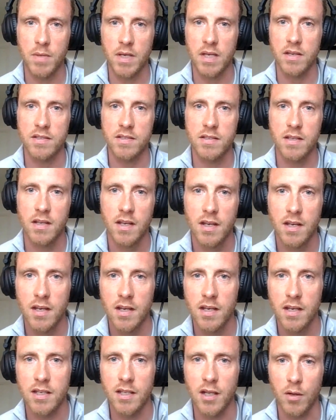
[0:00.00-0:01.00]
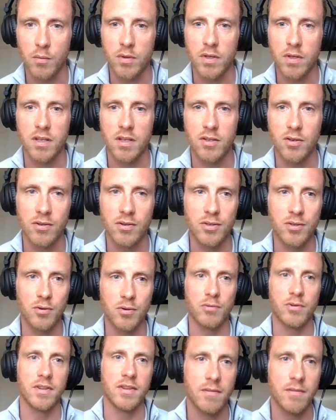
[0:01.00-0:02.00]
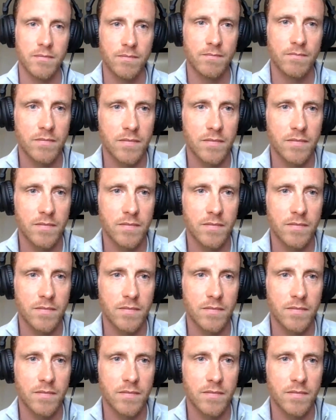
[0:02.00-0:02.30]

Because, you're in the